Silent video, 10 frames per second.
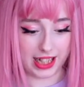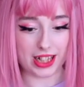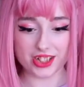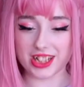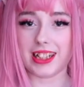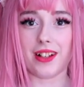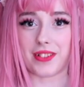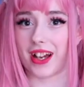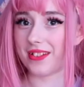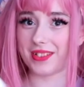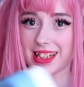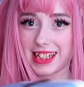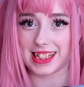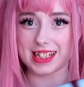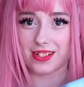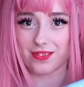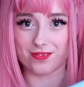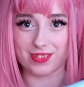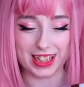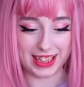I actually loved it. I think this is
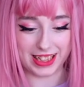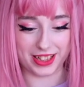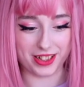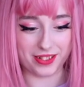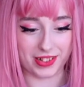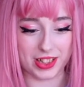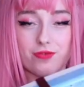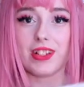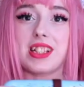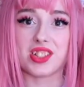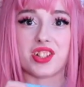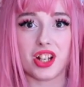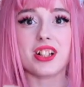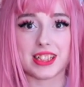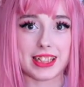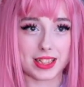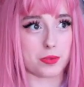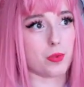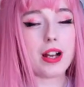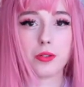really cute. It's really sturdy
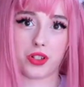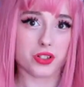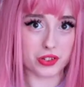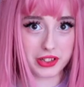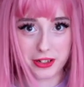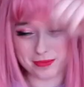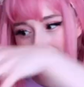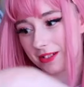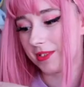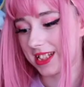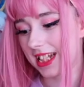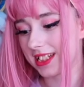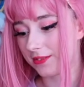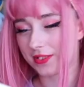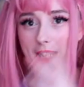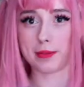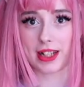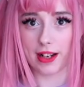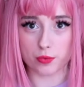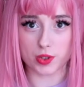as well. Good on you, Pokemon Center, for
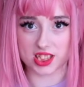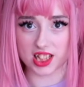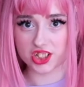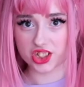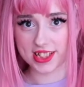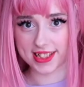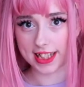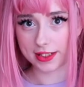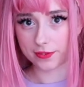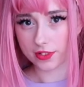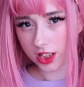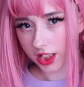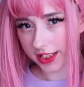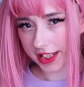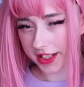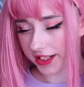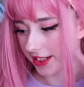keeping everyone's lunches safe. Yeah.